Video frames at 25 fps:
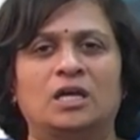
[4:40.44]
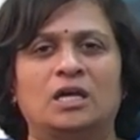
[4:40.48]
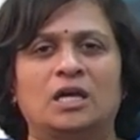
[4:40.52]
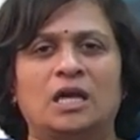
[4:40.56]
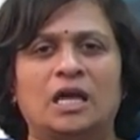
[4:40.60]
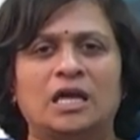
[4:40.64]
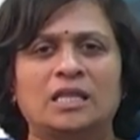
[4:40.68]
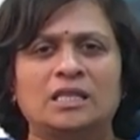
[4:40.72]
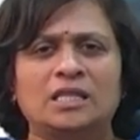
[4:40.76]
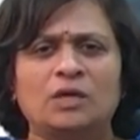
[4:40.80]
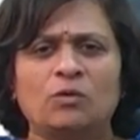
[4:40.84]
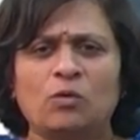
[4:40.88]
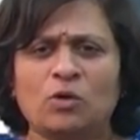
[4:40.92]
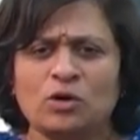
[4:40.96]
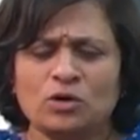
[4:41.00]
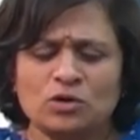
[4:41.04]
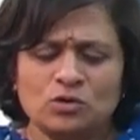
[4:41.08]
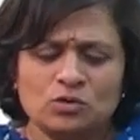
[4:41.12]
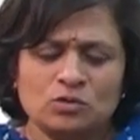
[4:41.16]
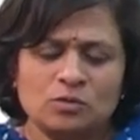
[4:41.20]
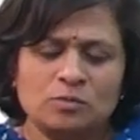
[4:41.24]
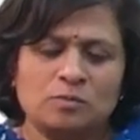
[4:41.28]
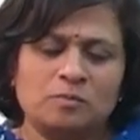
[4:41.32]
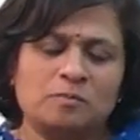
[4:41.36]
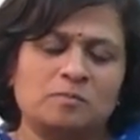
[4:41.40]
And they want
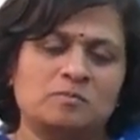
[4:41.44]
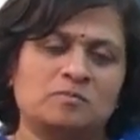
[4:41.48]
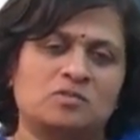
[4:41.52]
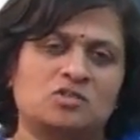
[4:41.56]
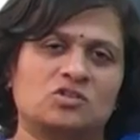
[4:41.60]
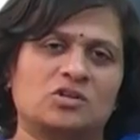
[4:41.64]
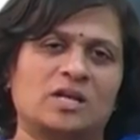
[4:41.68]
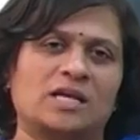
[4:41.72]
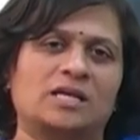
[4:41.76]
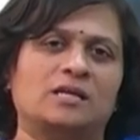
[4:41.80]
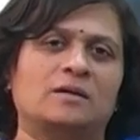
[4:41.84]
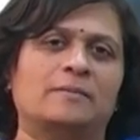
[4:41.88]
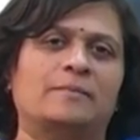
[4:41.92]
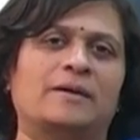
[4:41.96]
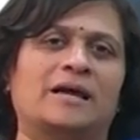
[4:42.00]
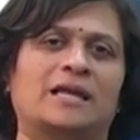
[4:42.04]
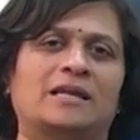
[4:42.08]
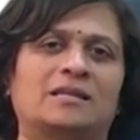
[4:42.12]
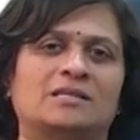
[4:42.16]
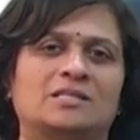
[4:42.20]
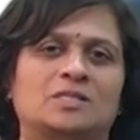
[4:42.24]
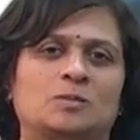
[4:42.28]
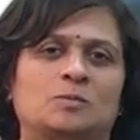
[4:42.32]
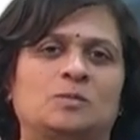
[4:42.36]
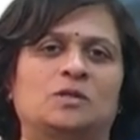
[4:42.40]
to strike a
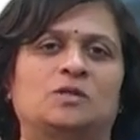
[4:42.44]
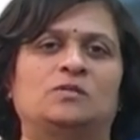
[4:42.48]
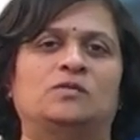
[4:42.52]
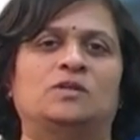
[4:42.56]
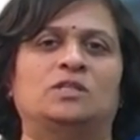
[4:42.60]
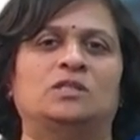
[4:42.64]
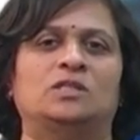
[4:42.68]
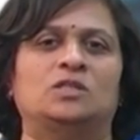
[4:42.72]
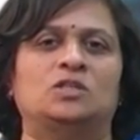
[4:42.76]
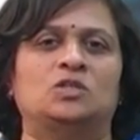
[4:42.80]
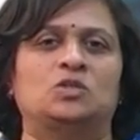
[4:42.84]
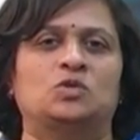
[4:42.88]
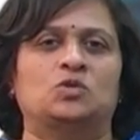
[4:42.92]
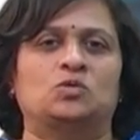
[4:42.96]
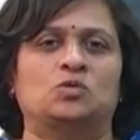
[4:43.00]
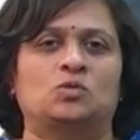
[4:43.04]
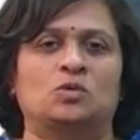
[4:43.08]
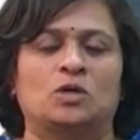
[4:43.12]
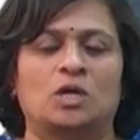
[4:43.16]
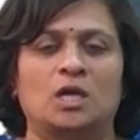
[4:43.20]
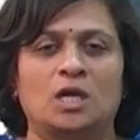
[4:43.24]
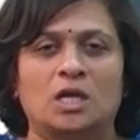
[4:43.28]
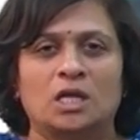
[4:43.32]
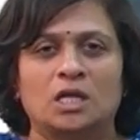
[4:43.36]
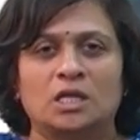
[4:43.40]
balance between these two.
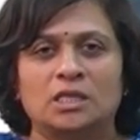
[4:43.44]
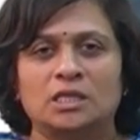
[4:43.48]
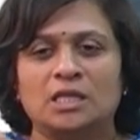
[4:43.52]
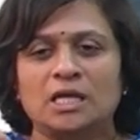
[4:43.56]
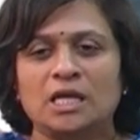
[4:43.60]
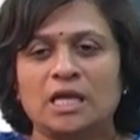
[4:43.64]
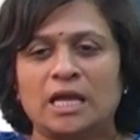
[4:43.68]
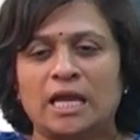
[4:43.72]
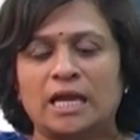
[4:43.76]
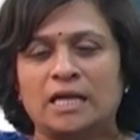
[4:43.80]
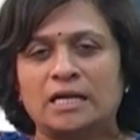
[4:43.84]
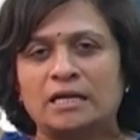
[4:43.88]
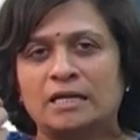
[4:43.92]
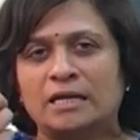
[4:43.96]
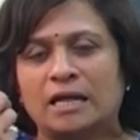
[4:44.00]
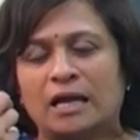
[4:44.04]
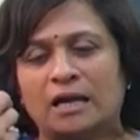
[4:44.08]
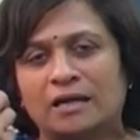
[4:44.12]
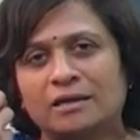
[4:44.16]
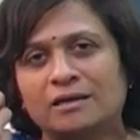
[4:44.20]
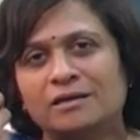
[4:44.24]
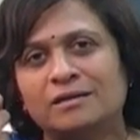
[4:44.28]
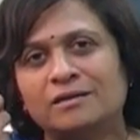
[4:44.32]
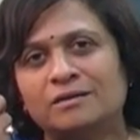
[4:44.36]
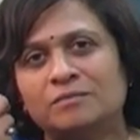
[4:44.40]
The
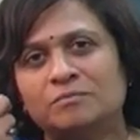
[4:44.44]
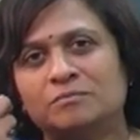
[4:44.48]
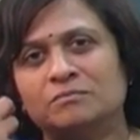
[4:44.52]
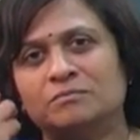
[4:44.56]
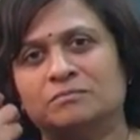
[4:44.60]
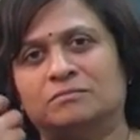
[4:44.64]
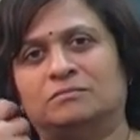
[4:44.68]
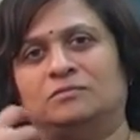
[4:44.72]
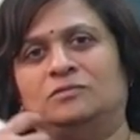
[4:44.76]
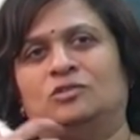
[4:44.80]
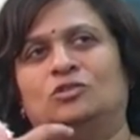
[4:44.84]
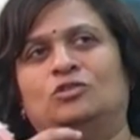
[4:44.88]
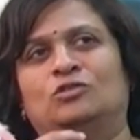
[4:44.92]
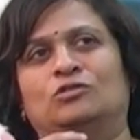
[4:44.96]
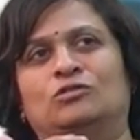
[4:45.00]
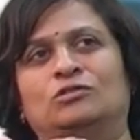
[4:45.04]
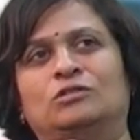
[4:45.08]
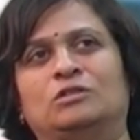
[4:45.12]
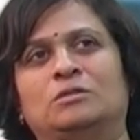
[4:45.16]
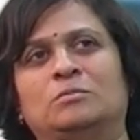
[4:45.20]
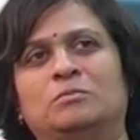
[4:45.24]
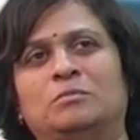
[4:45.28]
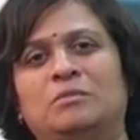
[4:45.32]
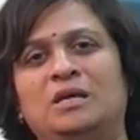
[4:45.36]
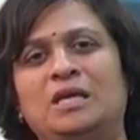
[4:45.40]
entire,
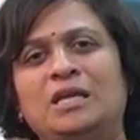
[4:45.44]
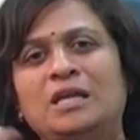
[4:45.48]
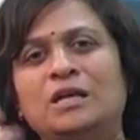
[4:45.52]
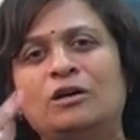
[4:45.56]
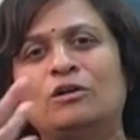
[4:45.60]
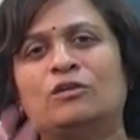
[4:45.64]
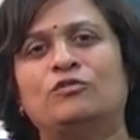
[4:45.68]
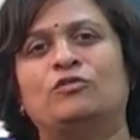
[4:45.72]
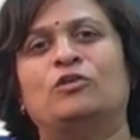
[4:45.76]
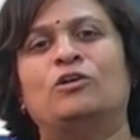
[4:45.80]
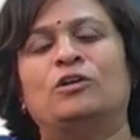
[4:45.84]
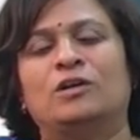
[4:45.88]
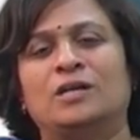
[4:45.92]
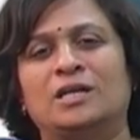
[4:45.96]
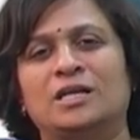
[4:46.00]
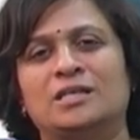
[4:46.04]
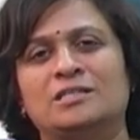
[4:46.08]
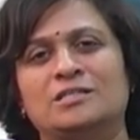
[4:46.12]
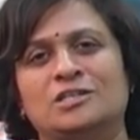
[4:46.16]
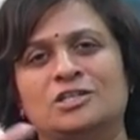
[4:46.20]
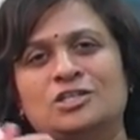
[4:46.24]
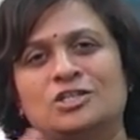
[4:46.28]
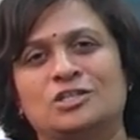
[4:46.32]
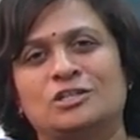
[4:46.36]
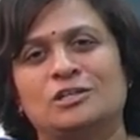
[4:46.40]
the meaning of
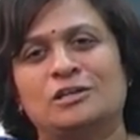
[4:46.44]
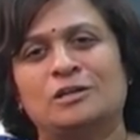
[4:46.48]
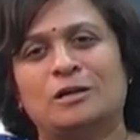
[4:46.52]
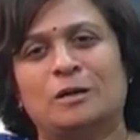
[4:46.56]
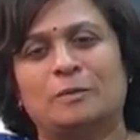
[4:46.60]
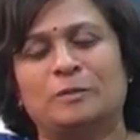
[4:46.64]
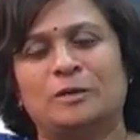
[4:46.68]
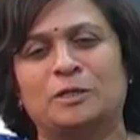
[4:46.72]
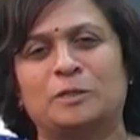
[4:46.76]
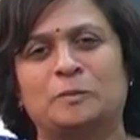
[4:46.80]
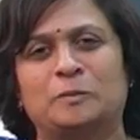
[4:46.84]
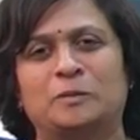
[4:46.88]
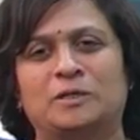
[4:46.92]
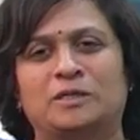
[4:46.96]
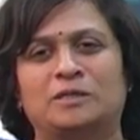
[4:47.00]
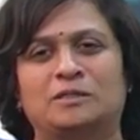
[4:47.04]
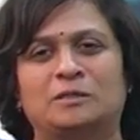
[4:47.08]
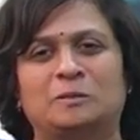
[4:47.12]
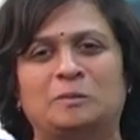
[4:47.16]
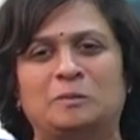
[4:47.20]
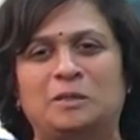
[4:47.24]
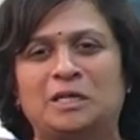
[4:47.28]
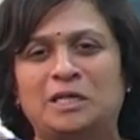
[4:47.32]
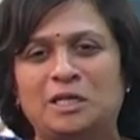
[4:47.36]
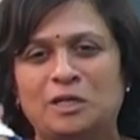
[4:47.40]
organizational commitment,
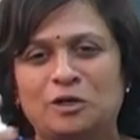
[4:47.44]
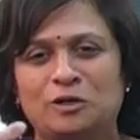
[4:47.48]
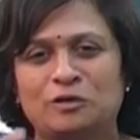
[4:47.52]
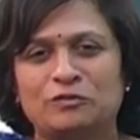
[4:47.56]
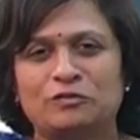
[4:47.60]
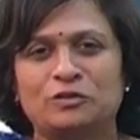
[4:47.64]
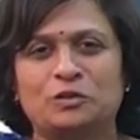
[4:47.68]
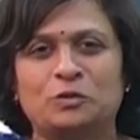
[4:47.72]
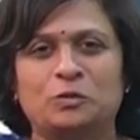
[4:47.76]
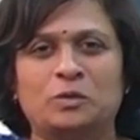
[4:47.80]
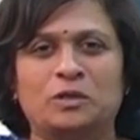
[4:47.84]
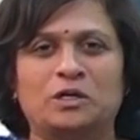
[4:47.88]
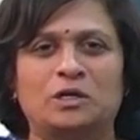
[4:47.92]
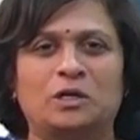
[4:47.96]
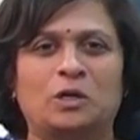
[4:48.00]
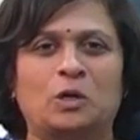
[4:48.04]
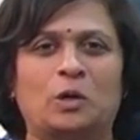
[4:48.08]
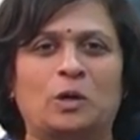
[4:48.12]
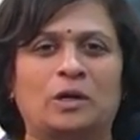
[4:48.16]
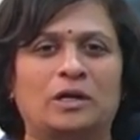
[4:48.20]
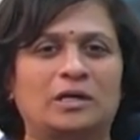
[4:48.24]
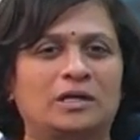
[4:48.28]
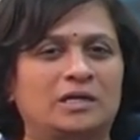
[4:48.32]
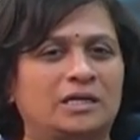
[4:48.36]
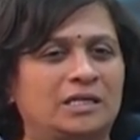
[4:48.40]
the meaning of the word
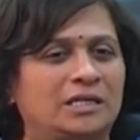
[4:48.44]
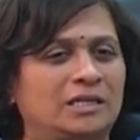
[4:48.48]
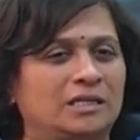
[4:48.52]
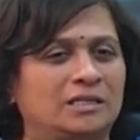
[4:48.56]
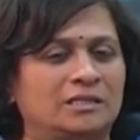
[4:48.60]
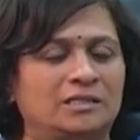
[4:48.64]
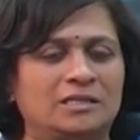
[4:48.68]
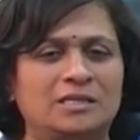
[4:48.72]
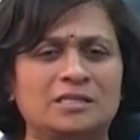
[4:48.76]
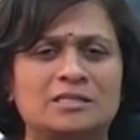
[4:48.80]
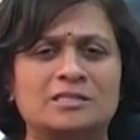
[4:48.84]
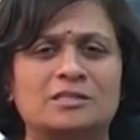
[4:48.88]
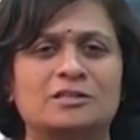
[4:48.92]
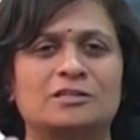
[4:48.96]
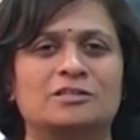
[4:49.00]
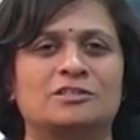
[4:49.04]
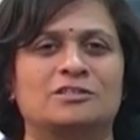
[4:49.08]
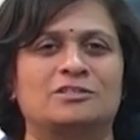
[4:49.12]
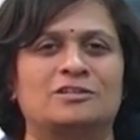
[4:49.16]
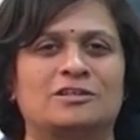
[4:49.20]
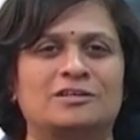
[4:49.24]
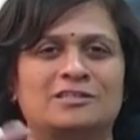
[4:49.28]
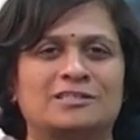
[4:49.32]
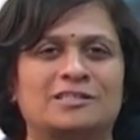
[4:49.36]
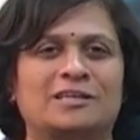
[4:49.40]
loyalty, these
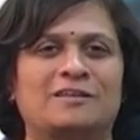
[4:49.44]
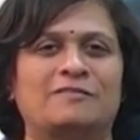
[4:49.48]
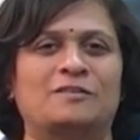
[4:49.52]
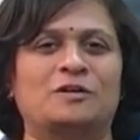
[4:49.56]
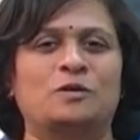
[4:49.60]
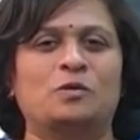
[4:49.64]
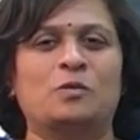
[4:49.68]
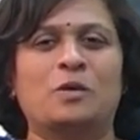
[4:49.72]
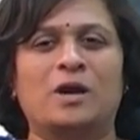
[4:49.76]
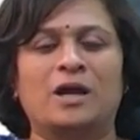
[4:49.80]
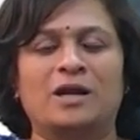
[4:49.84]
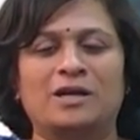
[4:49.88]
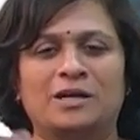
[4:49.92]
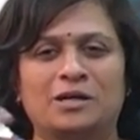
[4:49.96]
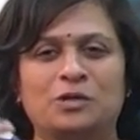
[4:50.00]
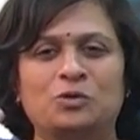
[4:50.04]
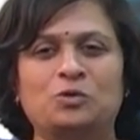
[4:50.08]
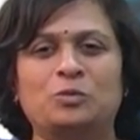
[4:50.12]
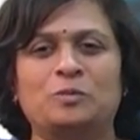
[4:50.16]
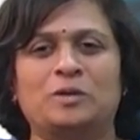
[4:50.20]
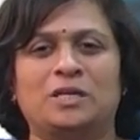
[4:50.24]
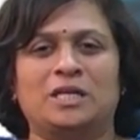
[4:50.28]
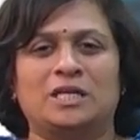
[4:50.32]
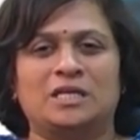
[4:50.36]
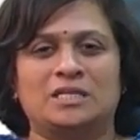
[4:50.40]
constructs have acquired
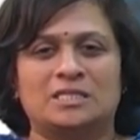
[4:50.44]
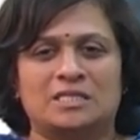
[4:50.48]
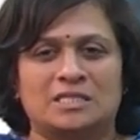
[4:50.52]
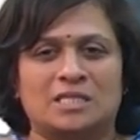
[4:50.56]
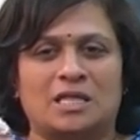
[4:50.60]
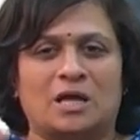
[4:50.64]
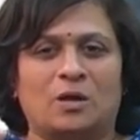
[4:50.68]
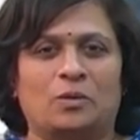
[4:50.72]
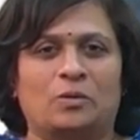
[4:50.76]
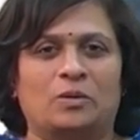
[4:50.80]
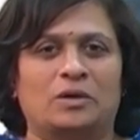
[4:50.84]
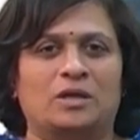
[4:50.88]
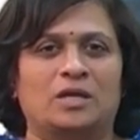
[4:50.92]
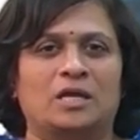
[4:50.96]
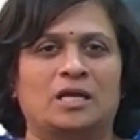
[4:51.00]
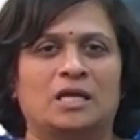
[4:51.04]
new meanings now.